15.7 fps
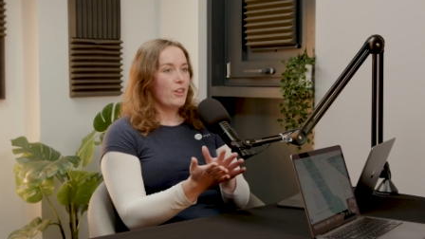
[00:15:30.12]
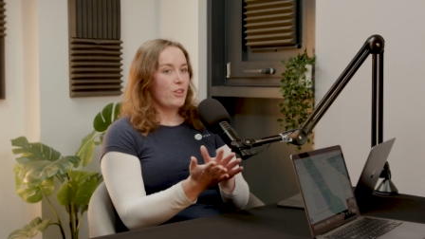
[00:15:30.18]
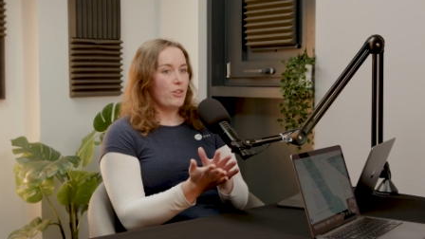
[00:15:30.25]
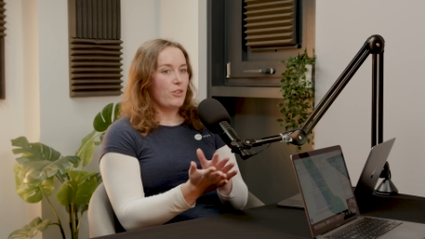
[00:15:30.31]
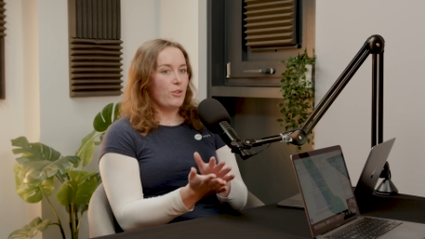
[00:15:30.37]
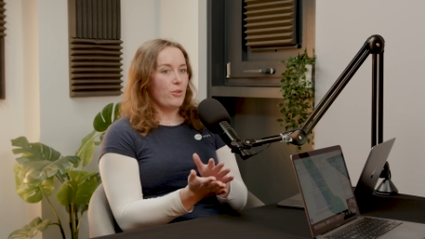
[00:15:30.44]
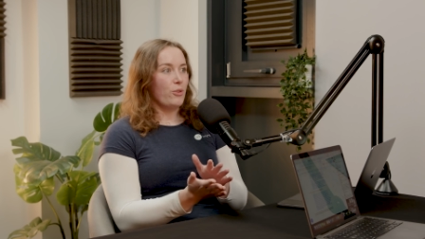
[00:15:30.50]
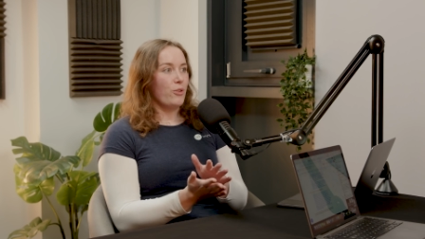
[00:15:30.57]

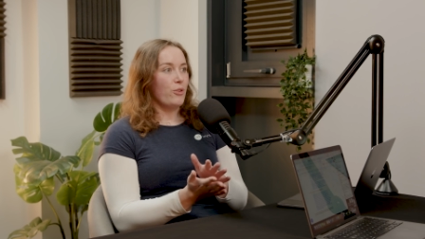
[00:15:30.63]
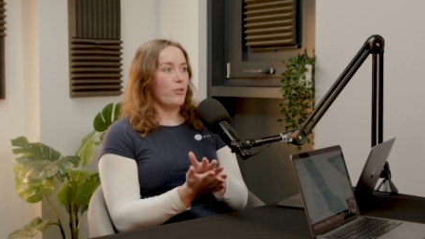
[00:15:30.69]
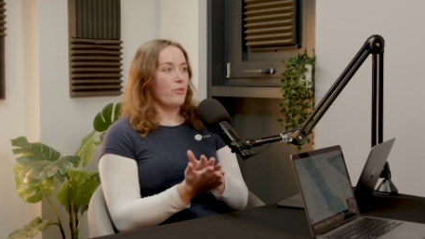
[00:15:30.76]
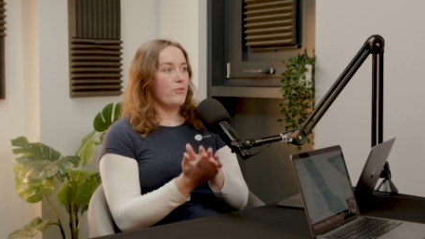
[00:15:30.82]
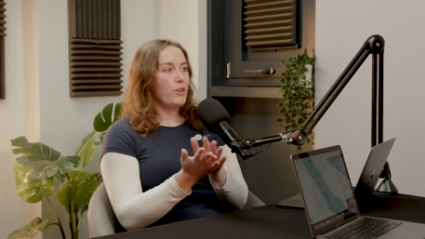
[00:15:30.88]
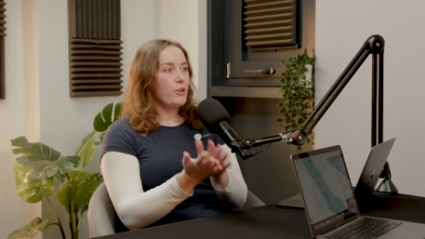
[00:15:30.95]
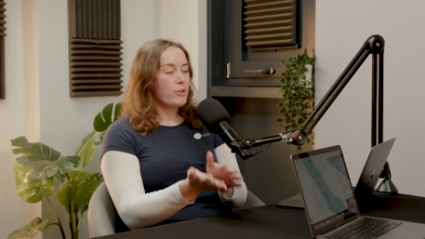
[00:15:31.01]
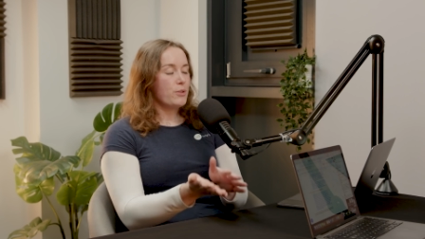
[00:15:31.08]
your
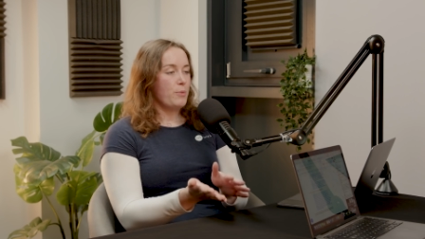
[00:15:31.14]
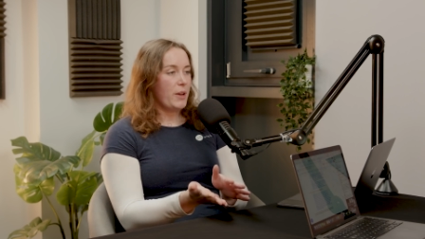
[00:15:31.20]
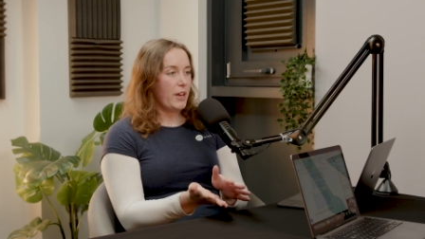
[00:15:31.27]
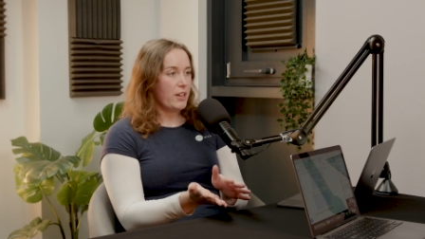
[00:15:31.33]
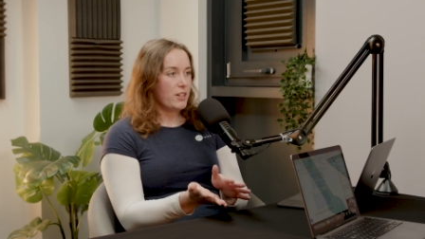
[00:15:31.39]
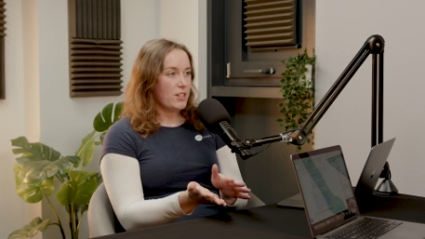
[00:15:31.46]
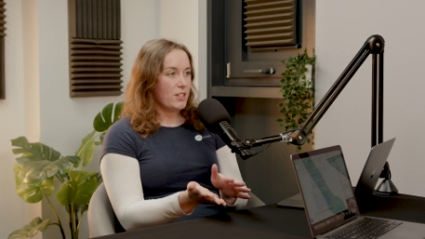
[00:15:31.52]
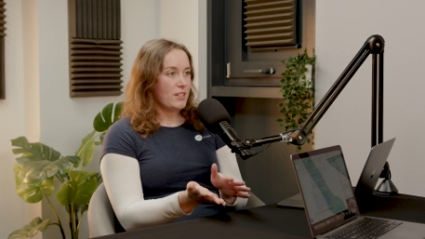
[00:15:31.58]
future
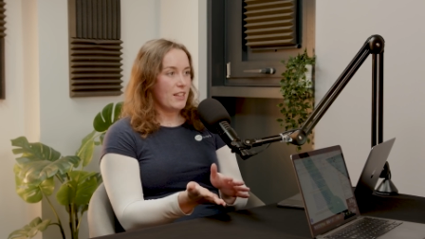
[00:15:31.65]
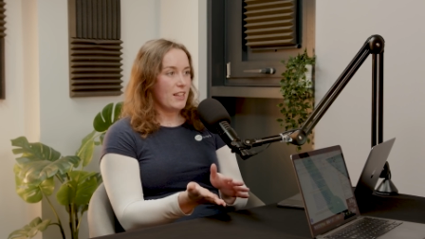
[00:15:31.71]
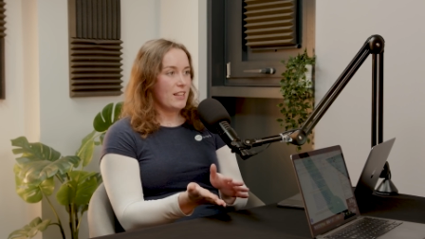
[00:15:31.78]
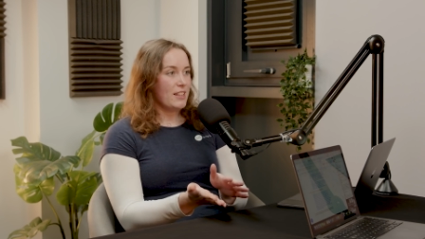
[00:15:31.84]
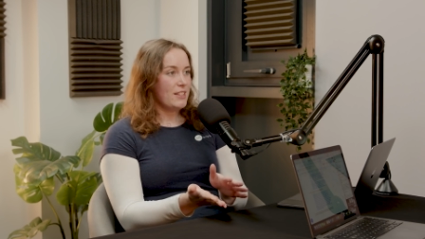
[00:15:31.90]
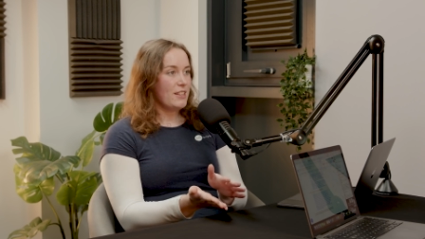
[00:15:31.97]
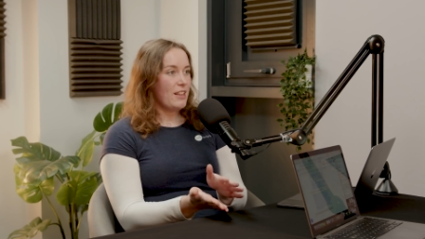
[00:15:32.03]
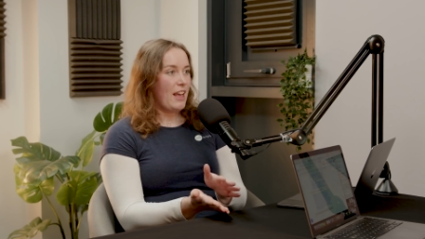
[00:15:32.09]

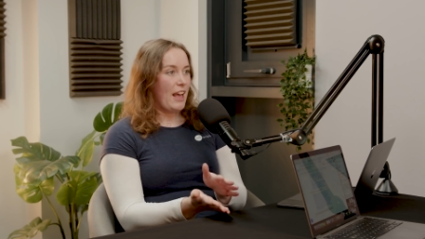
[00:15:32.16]
purchases